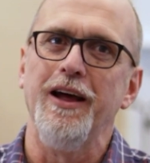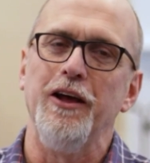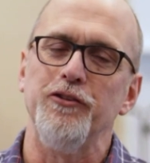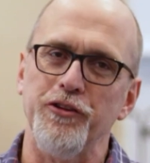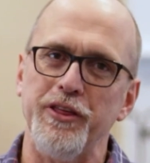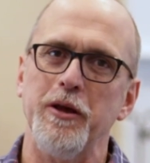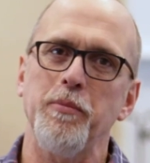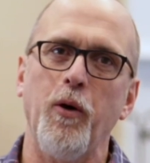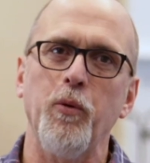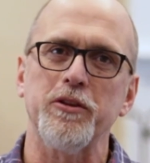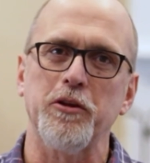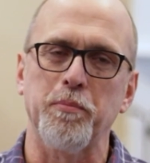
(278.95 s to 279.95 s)
As you think
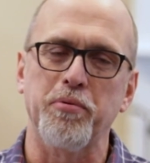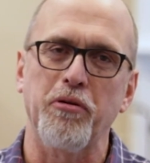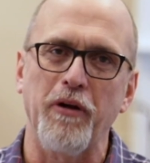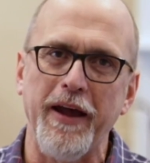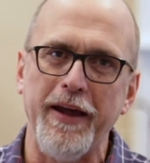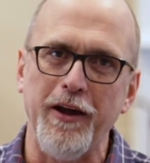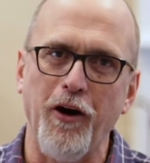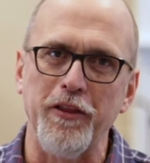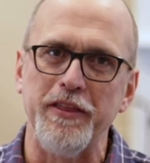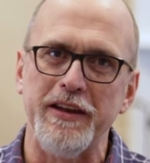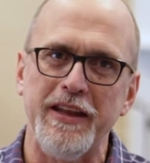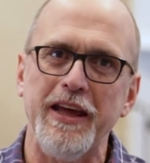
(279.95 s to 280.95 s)
about what to pray
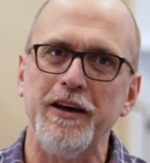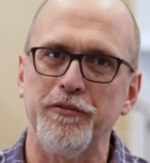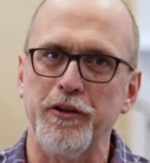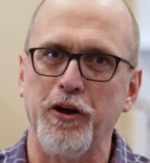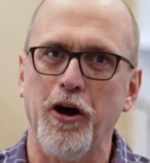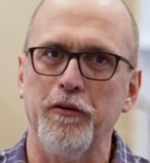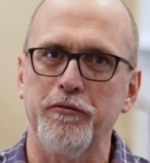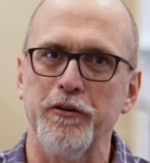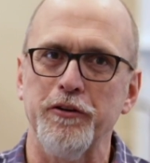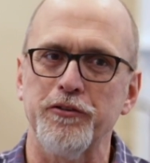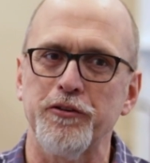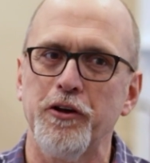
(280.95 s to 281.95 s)
on the day of the
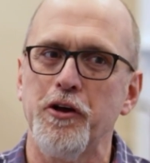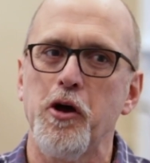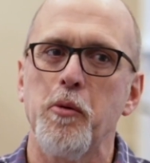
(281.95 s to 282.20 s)
conference,